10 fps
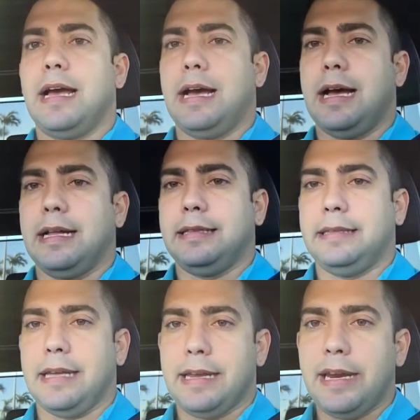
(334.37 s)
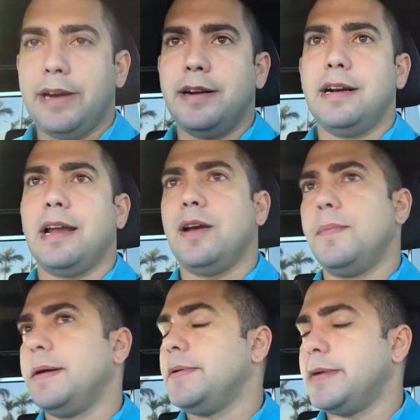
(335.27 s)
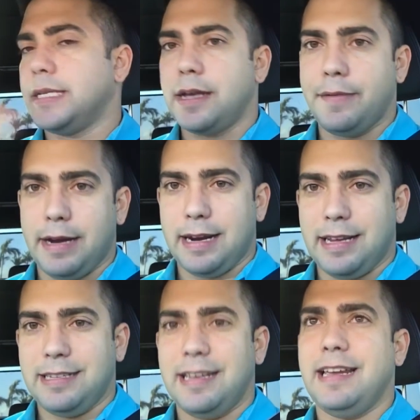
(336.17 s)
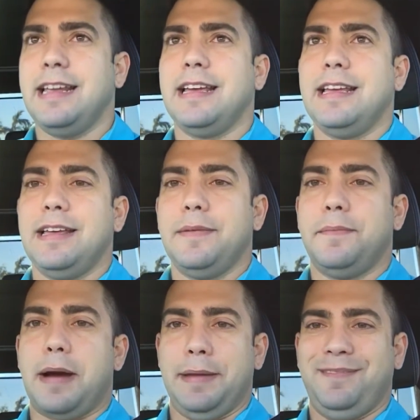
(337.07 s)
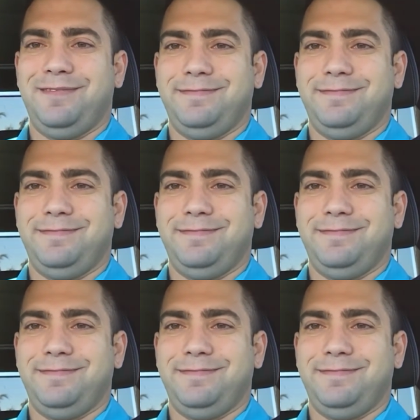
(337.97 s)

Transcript: uh, take care i hope everybody's having a nice day bye